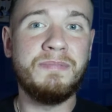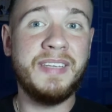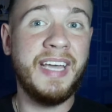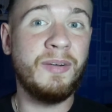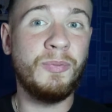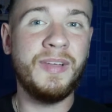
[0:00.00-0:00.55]

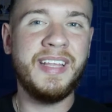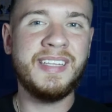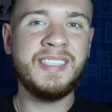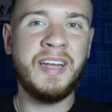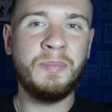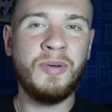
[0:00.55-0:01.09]
get a really
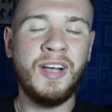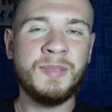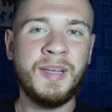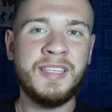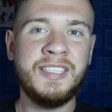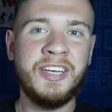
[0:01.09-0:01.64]
exciting
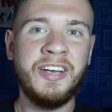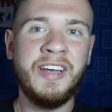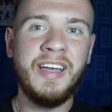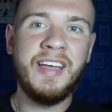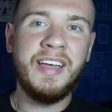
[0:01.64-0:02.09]
prospect here.